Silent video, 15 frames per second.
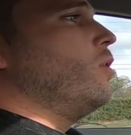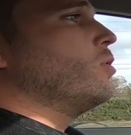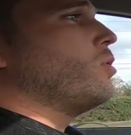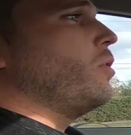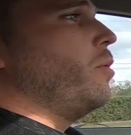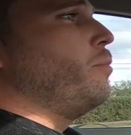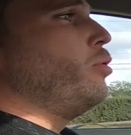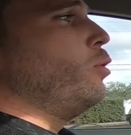
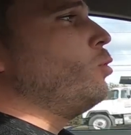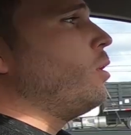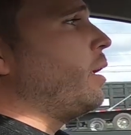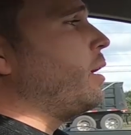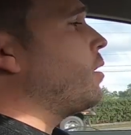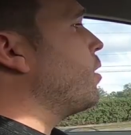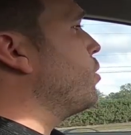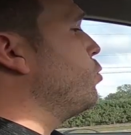So the Blue
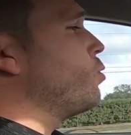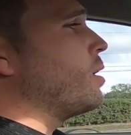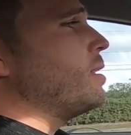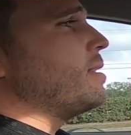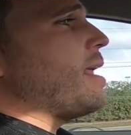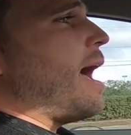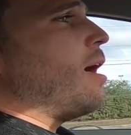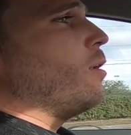Link, you
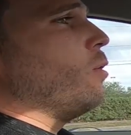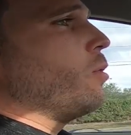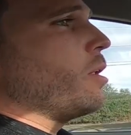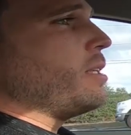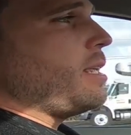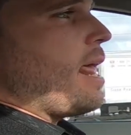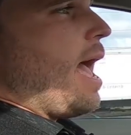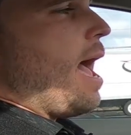can download,
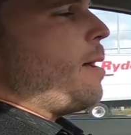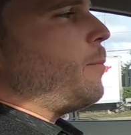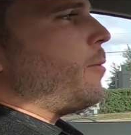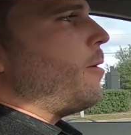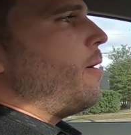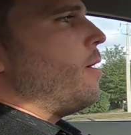it's an app,